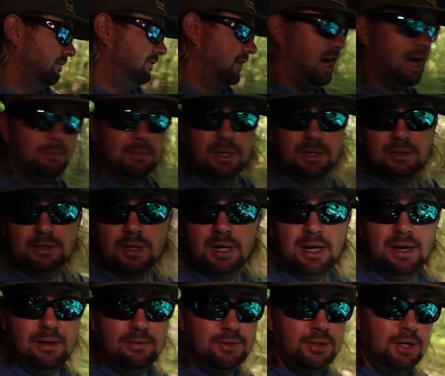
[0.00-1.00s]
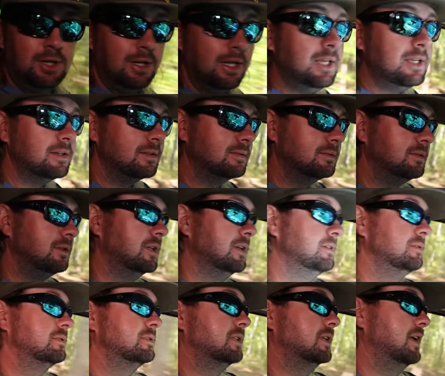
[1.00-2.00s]
5-minute drive to the lake, you
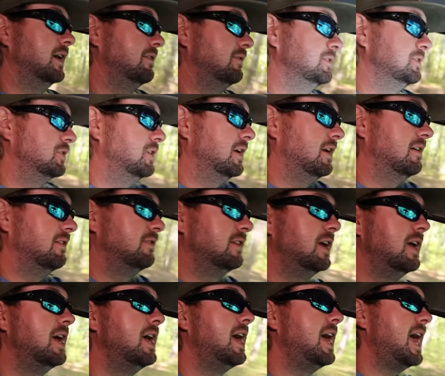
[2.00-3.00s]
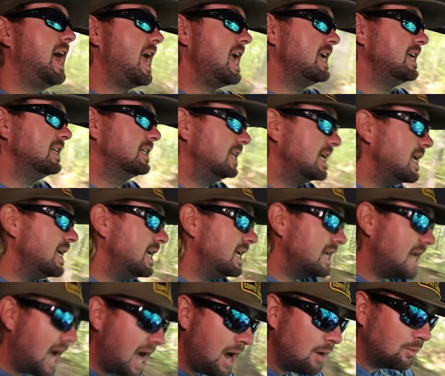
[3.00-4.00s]
know, instead of having to drive
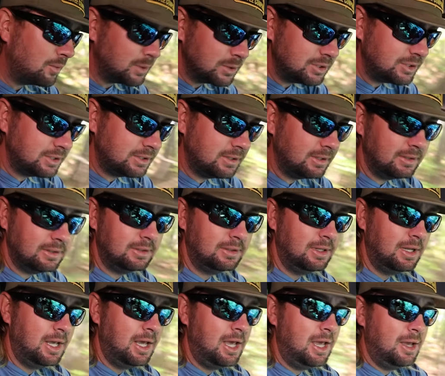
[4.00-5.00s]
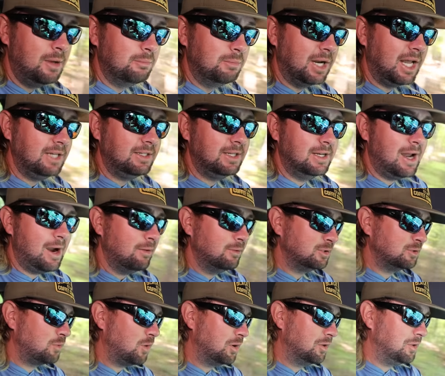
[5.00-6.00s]
18 hours. But 18
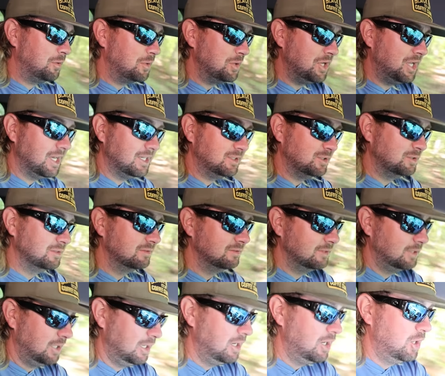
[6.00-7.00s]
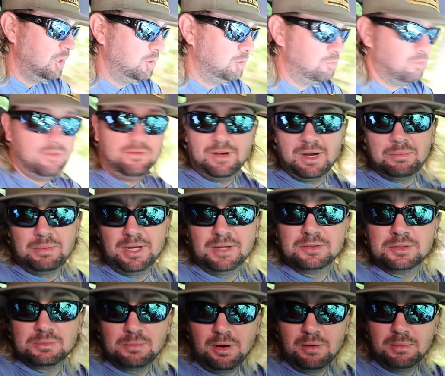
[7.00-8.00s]
hours is worth it when you catch a
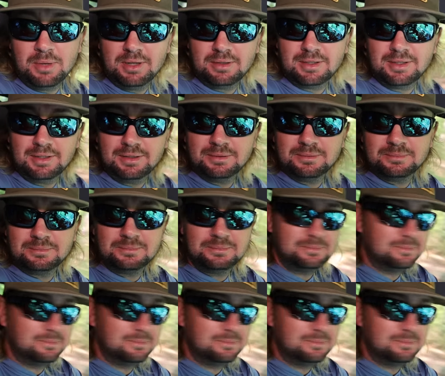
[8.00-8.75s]
25-pound smallmouth, ain't it?